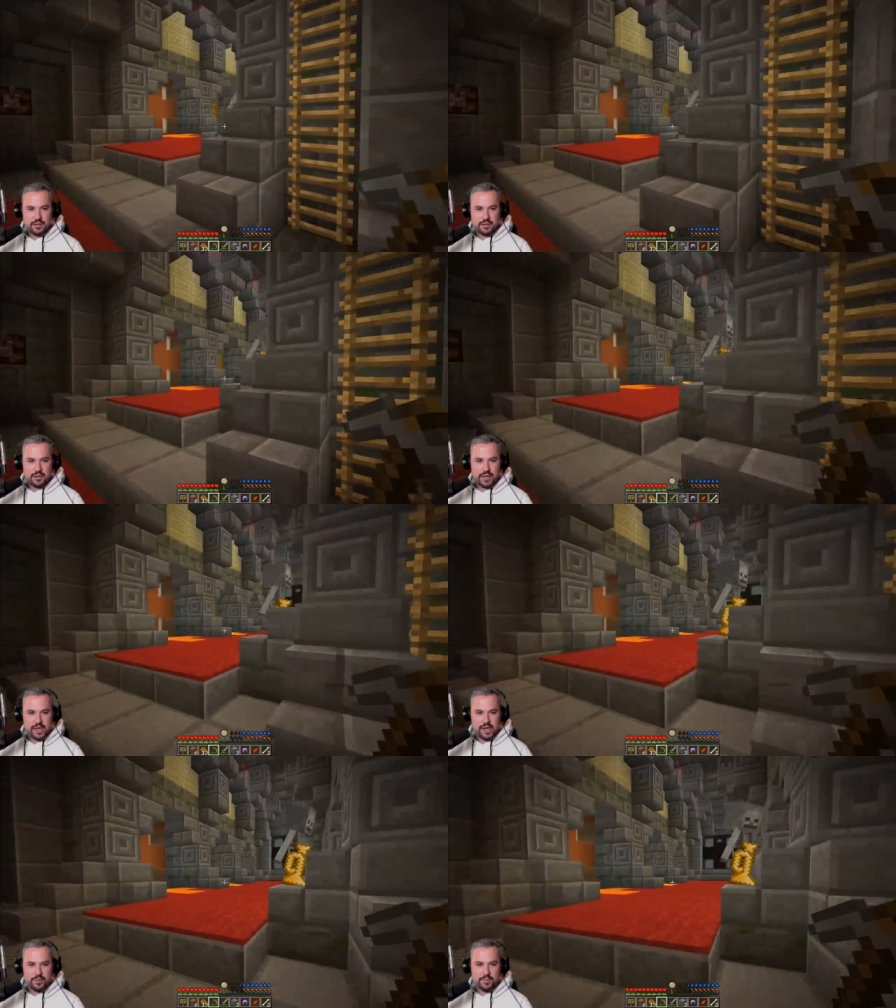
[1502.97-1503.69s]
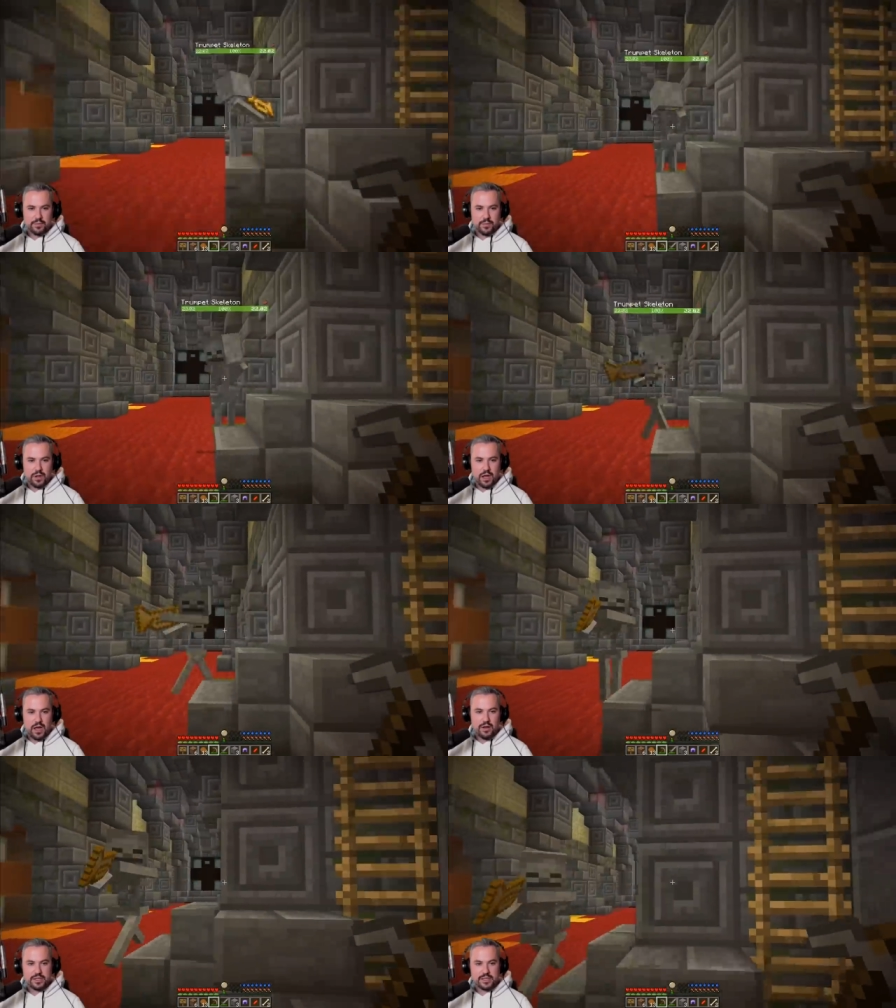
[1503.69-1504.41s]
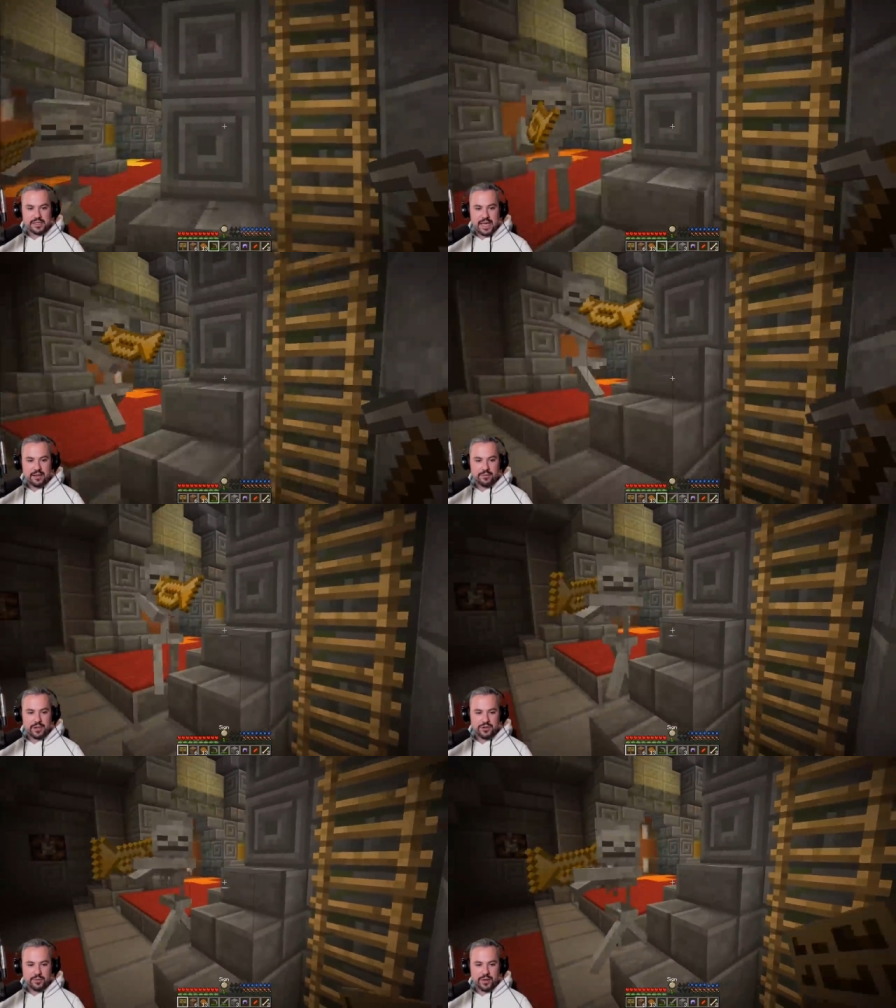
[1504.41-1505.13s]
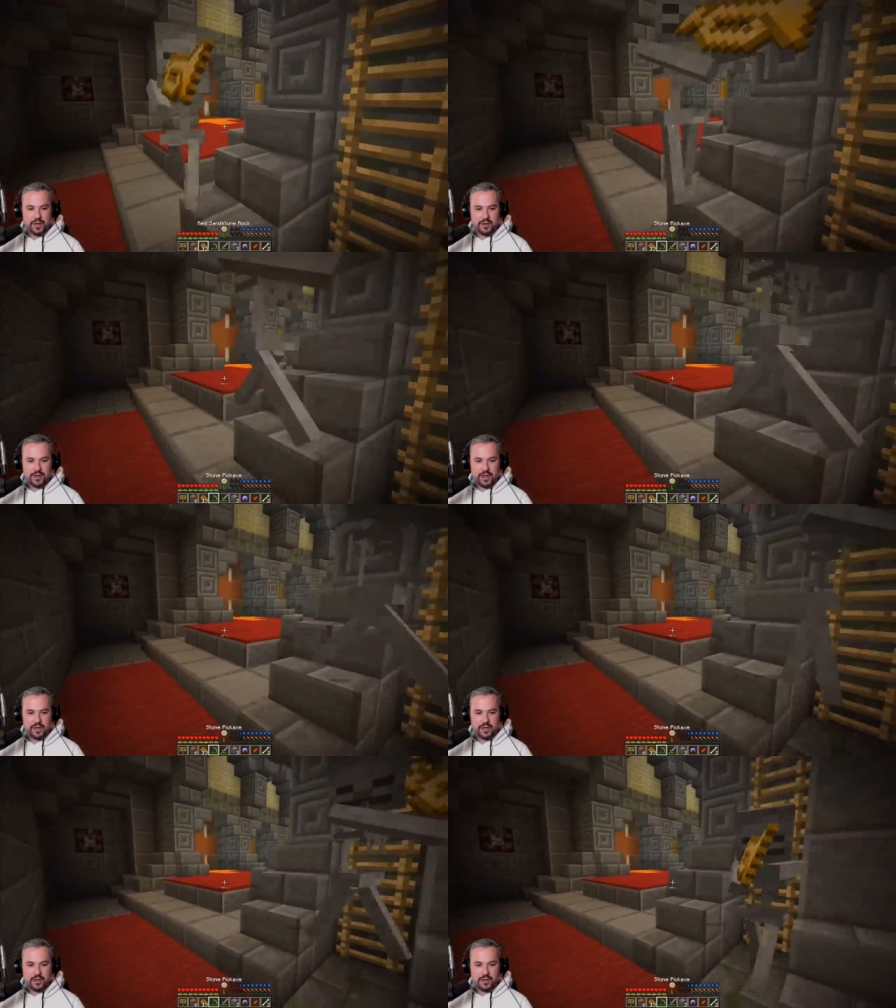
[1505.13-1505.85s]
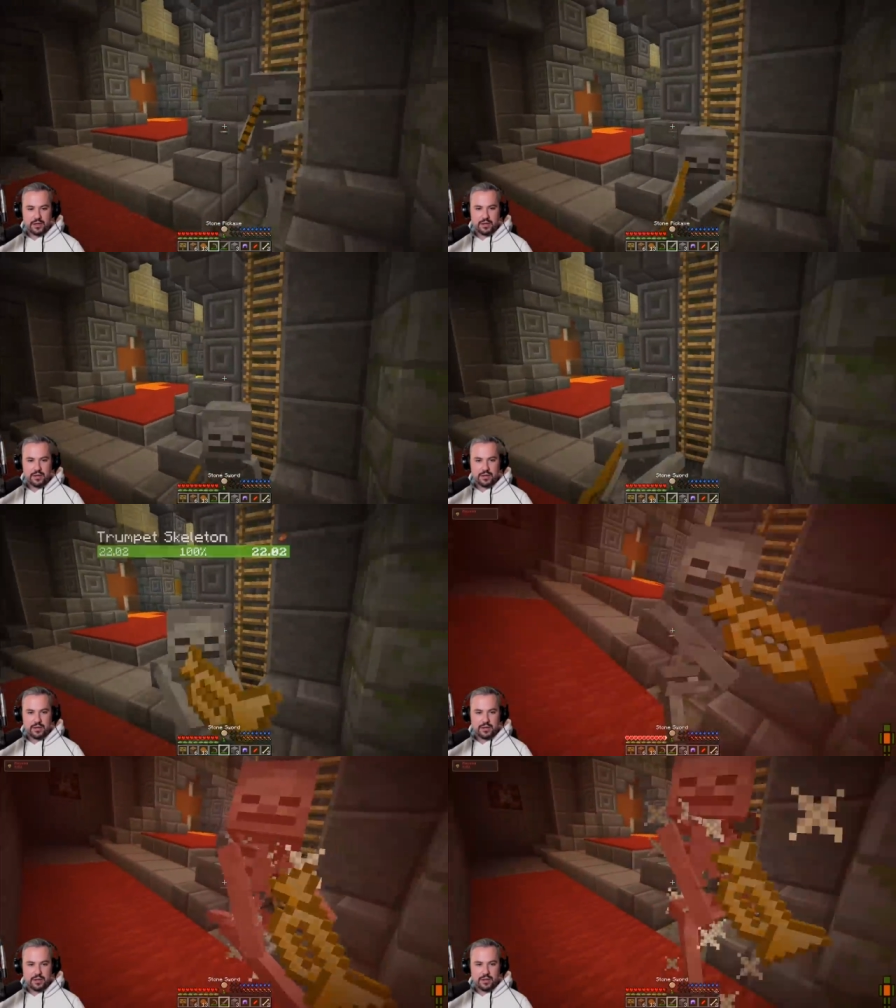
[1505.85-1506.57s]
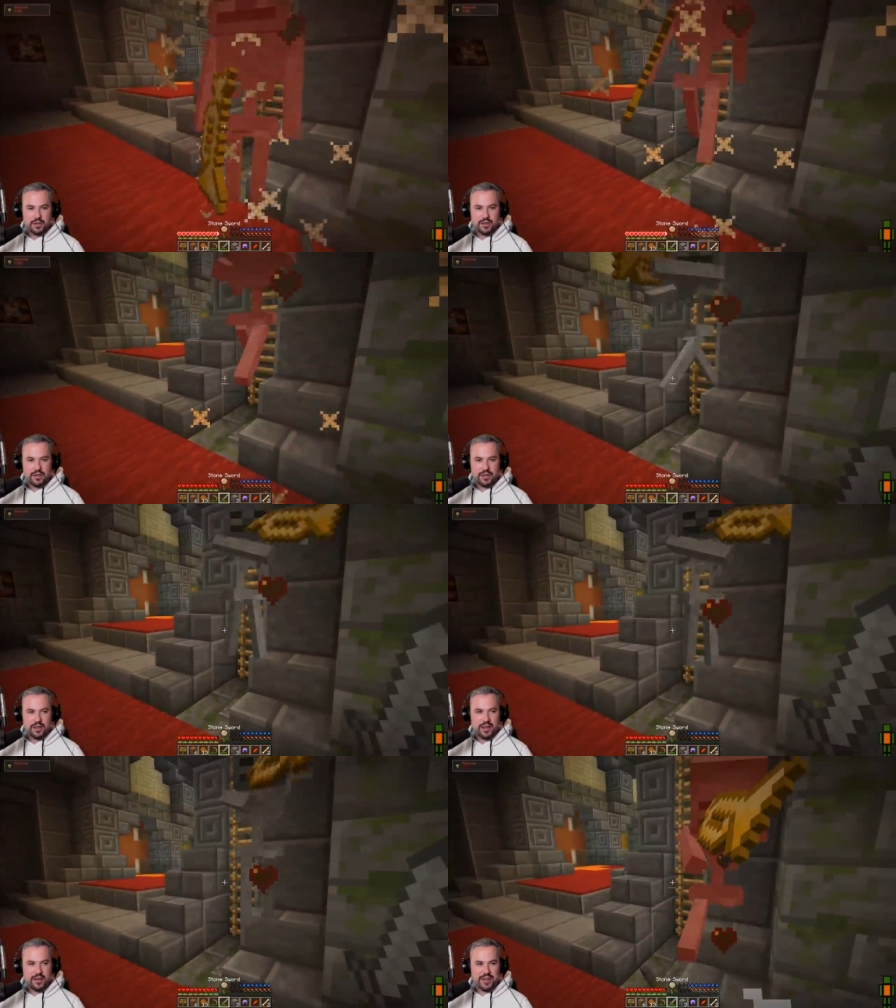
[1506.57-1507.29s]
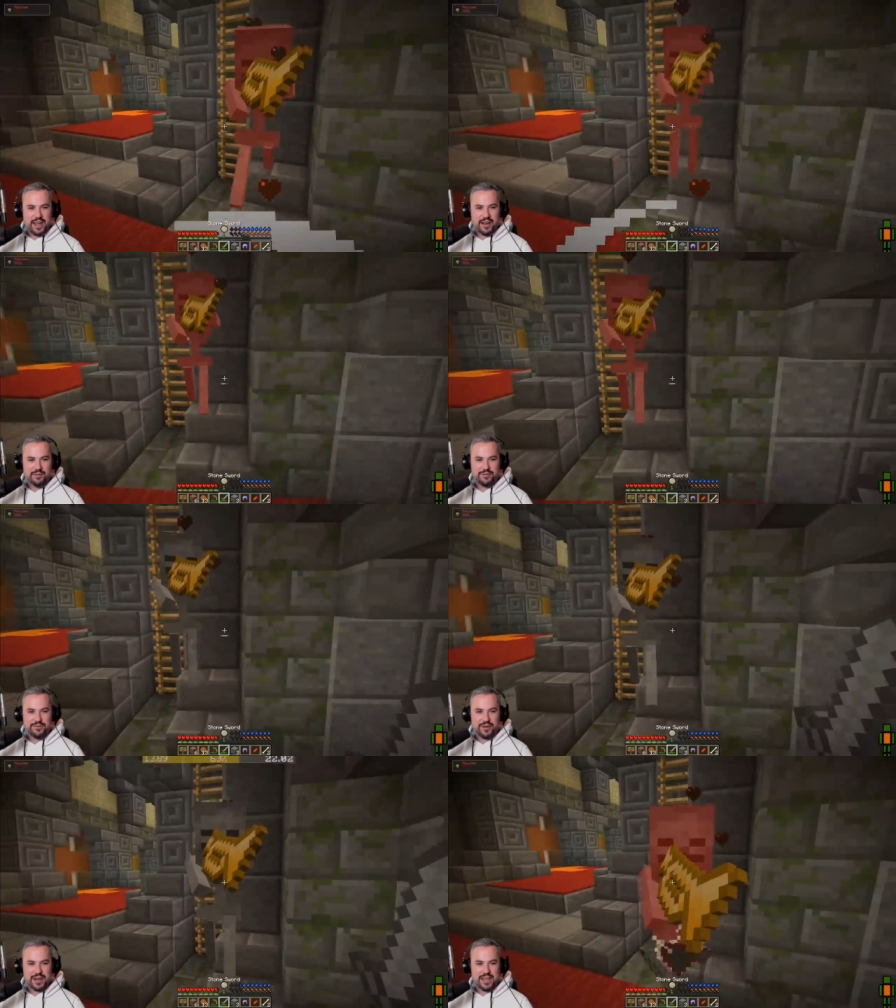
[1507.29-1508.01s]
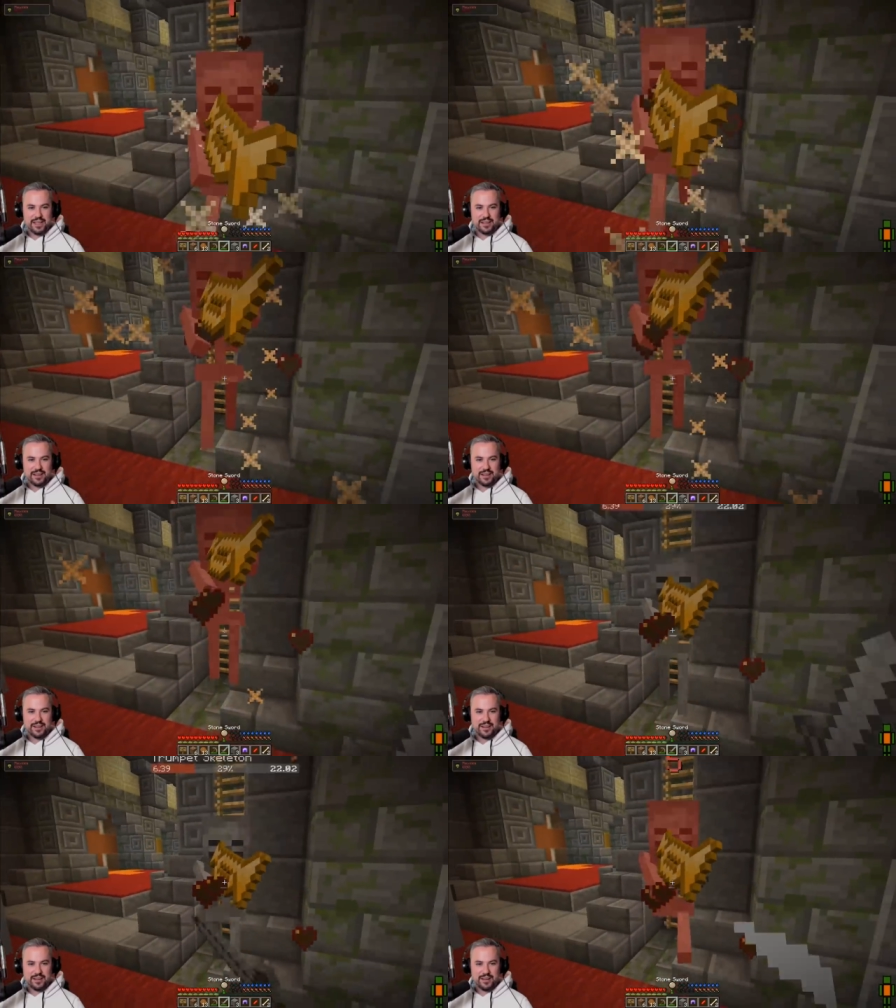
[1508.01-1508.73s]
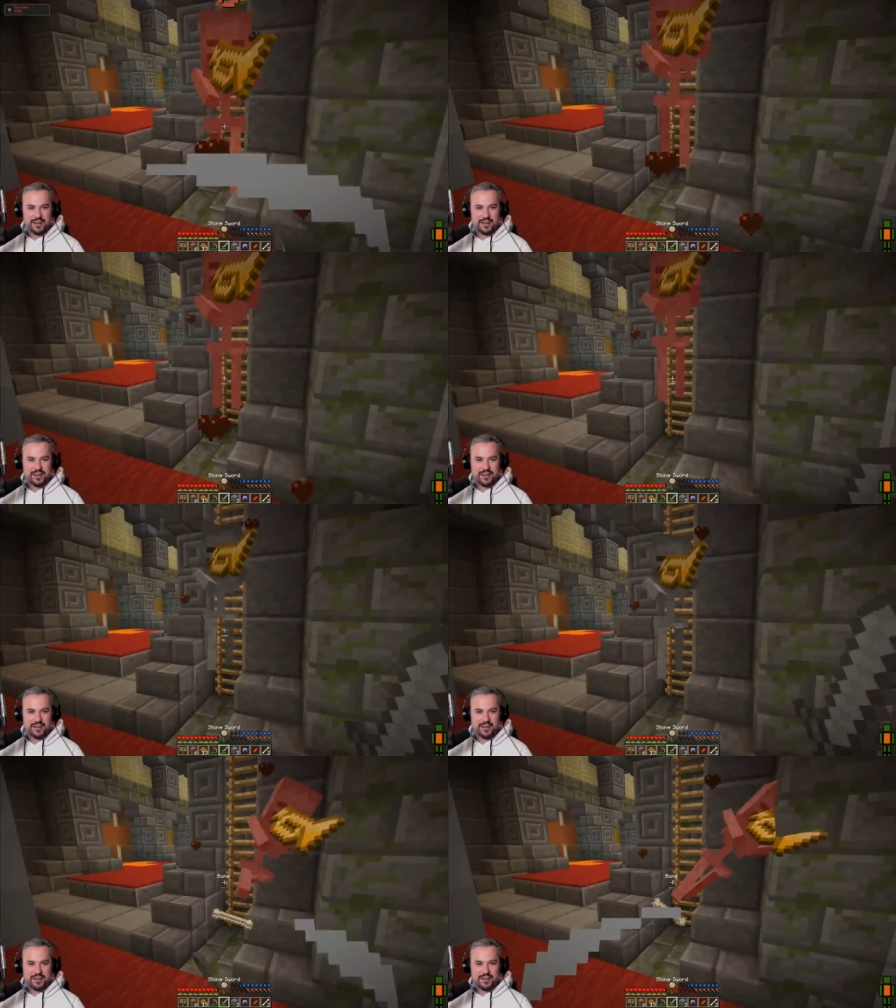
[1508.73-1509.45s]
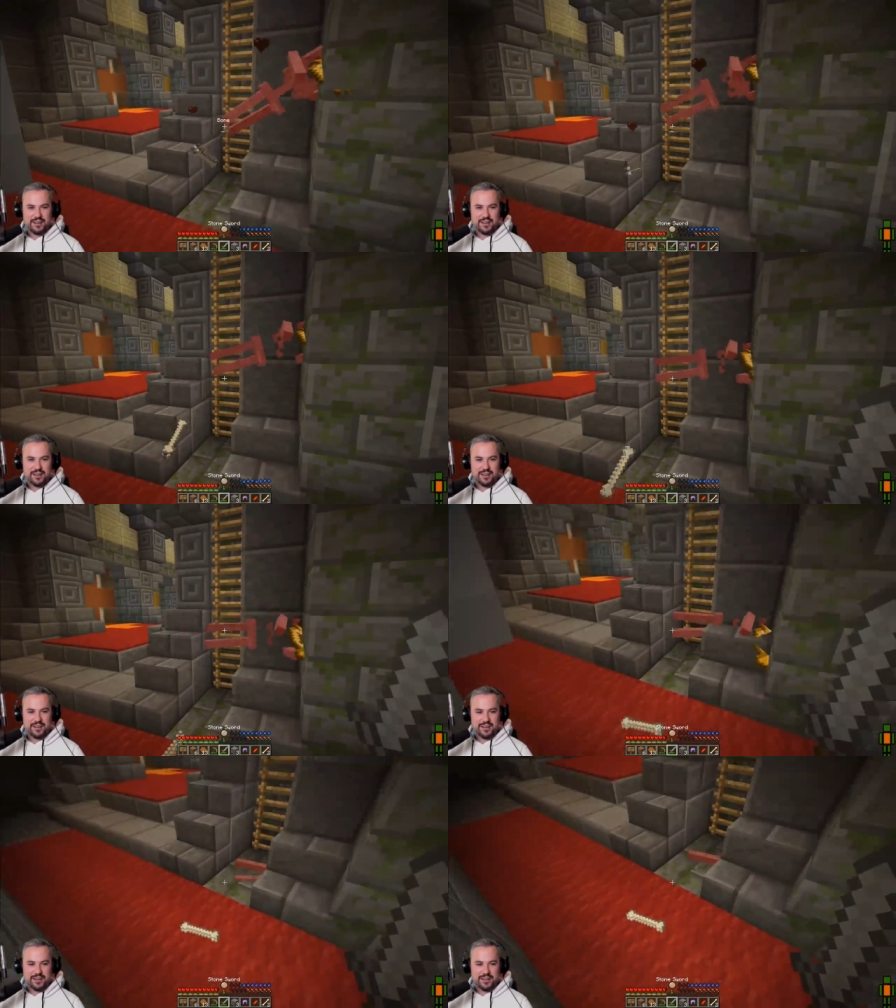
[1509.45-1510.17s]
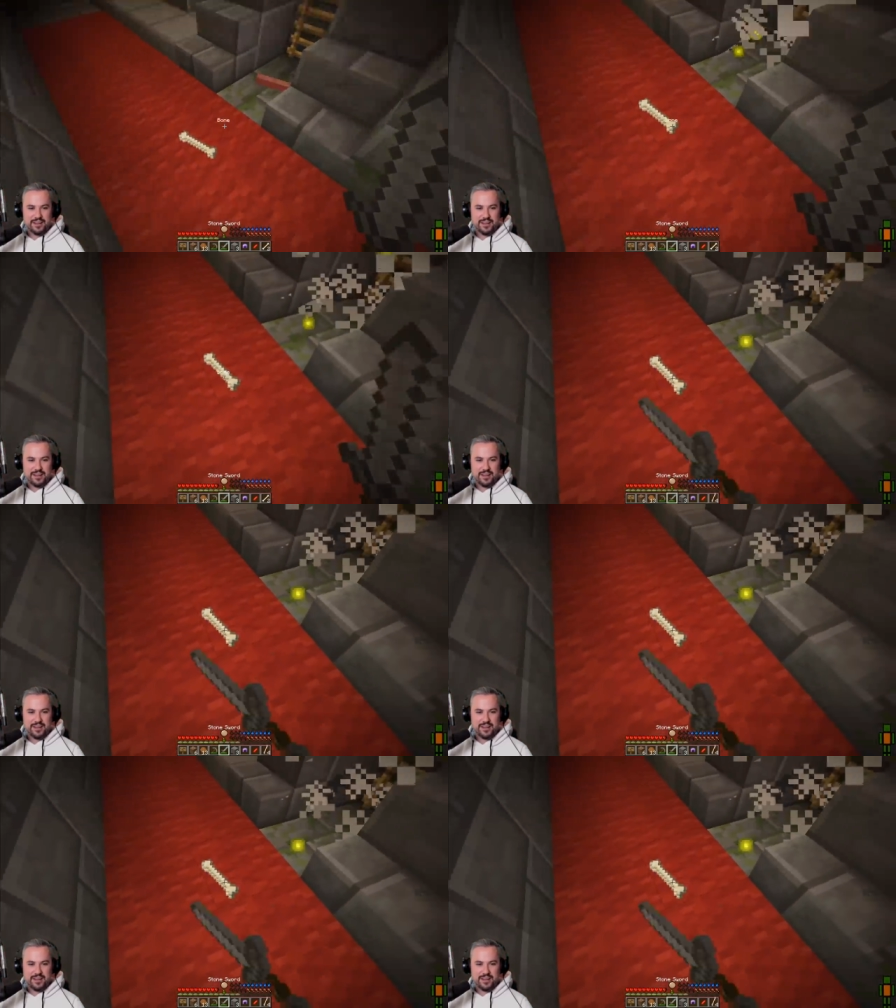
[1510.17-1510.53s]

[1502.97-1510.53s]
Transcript: Okay, I'm up. Oh. oh there's a skeleton with a trumpet. Okay. Yeah. Oh, they are funny. Trumpet should be all right.